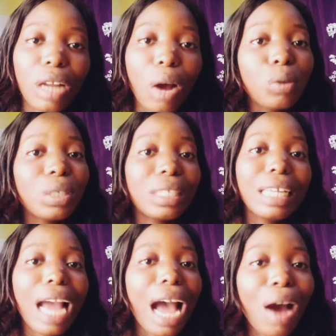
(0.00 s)
I want to
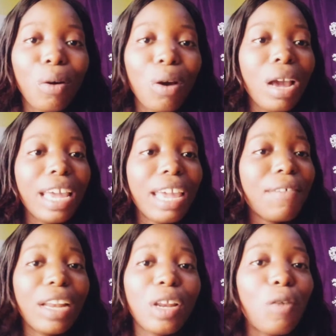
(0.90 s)
see how, if
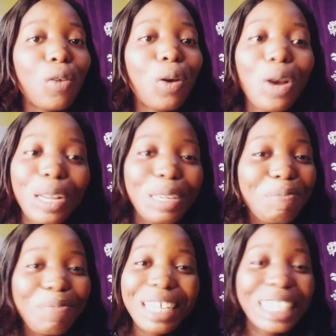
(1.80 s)
any of you,
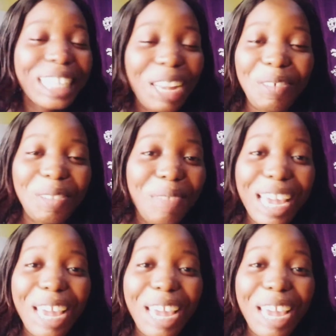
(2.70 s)
please share it with me.